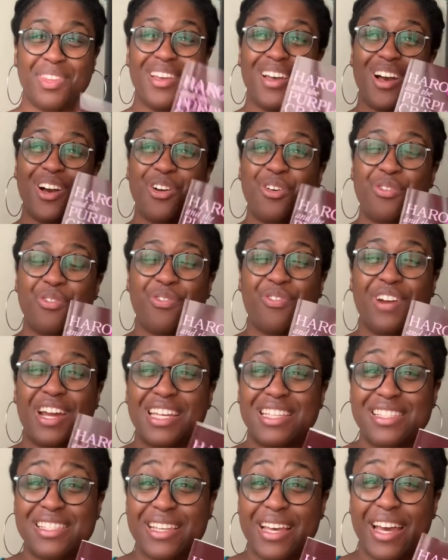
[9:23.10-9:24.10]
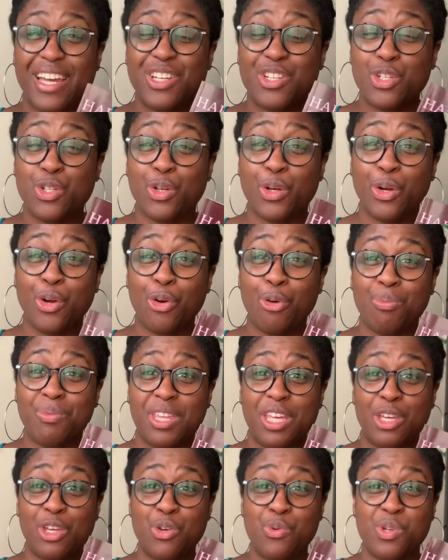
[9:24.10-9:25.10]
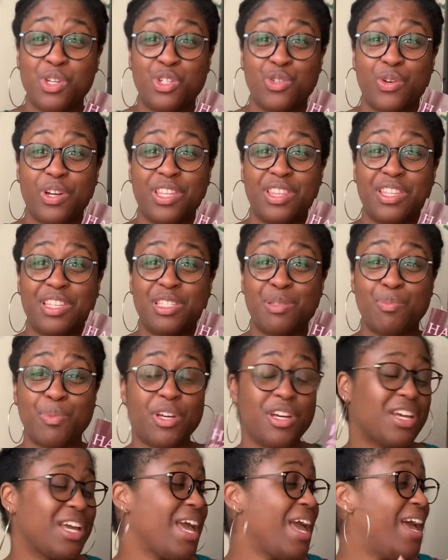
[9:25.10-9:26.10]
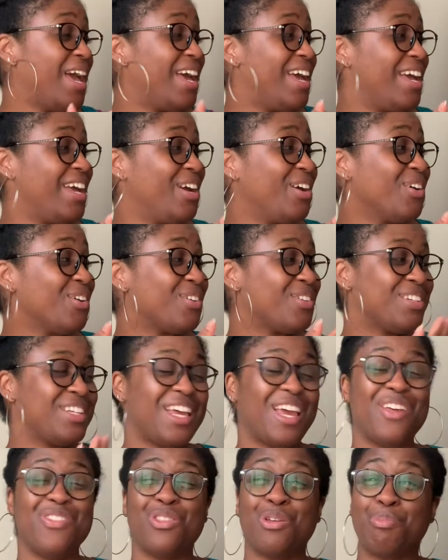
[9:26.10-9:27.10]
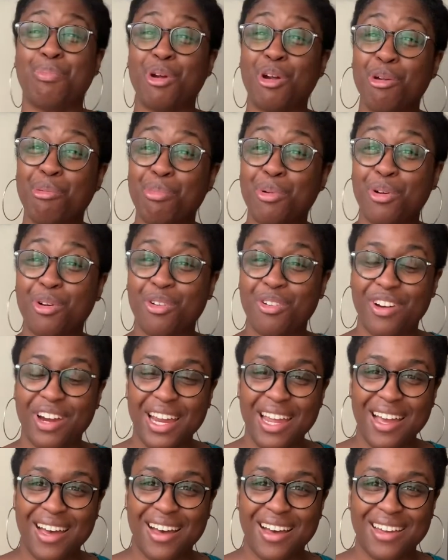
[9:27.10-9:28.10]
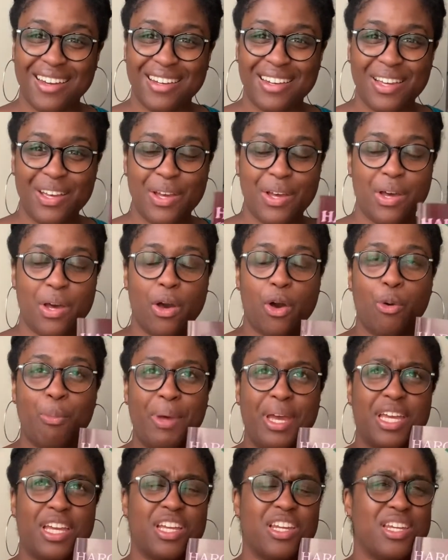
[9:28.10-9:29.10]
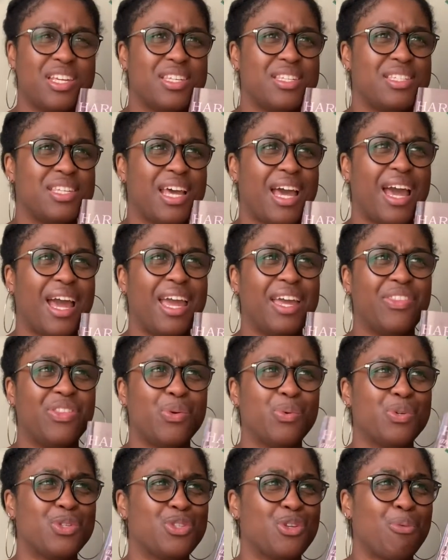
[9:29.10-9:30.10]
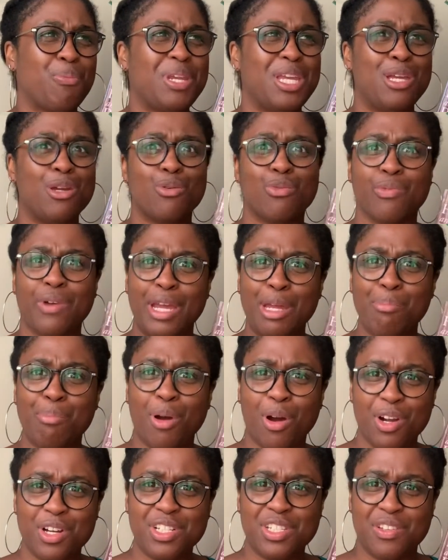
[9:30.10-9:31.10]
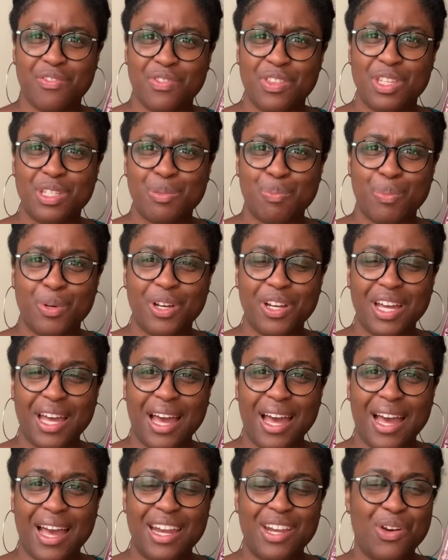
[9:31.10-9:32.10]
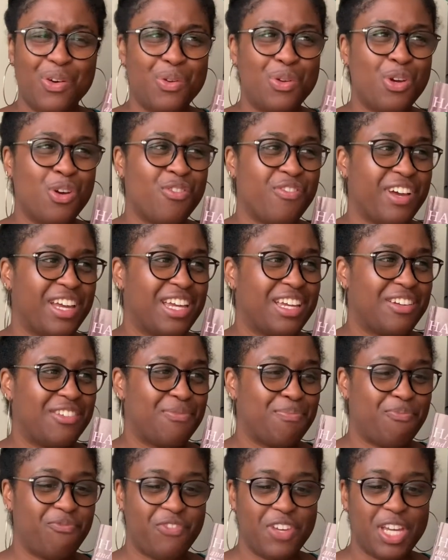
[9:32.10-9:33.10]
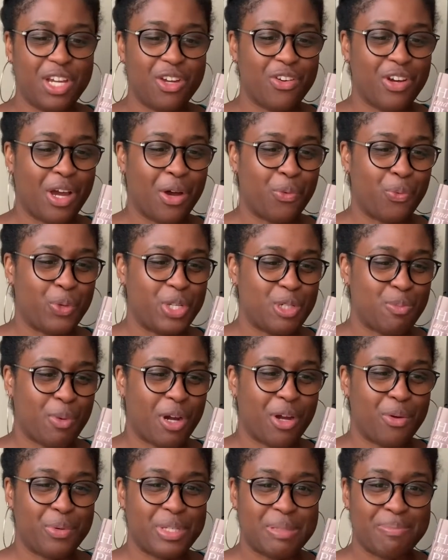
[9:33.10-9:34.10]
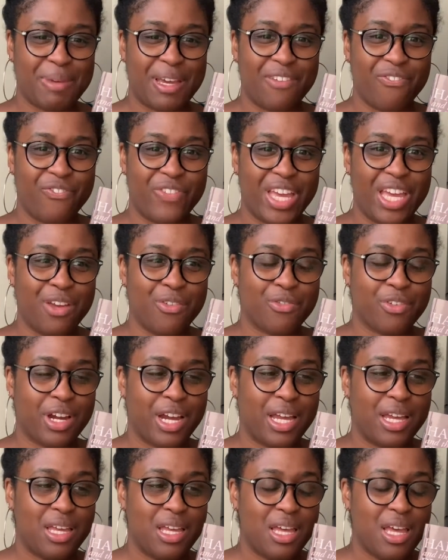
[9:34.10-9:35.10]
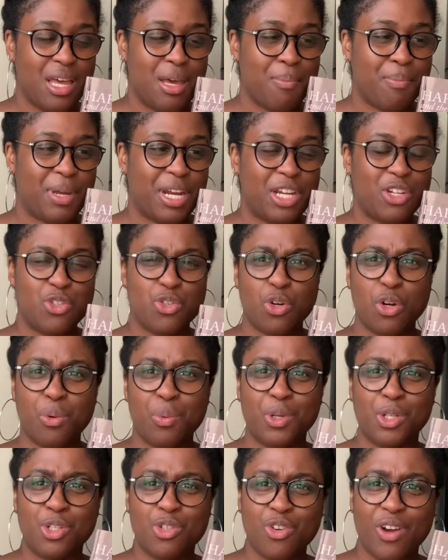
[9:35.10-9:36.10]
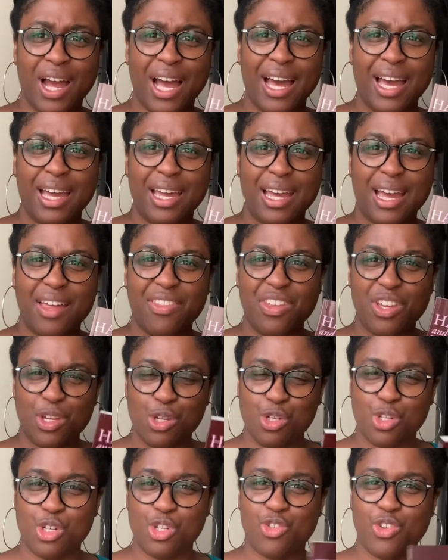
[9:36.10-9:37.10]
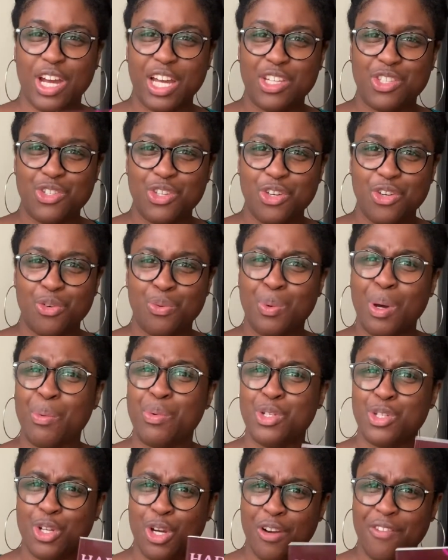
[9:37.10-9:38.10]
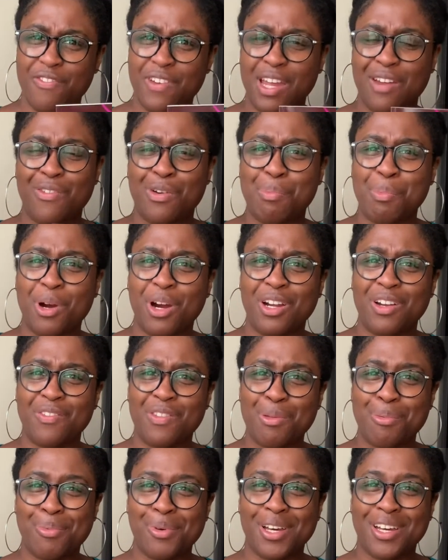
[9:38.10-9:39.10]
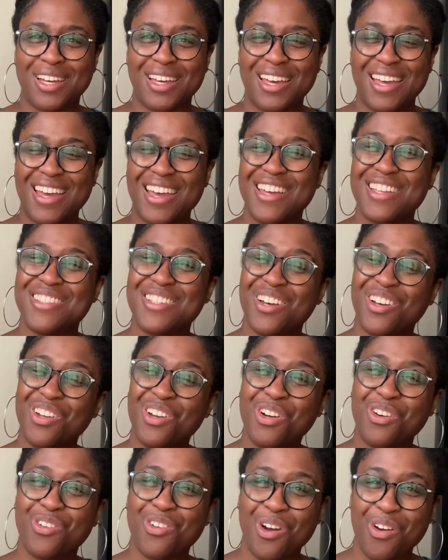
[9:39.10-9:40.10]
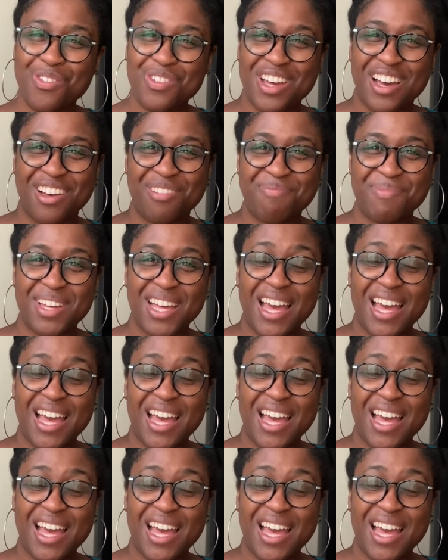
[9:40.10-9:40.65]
Oh, friends, I sure hope that you enjoyed this book, Harold and the Purple Crayon. Oh my goodness, there were so many great parts of this book. I don't know if I could figure out which part was my favorite, but I sure will try. I think you should try too. What was your favorite part of the book? Tell your grown-up.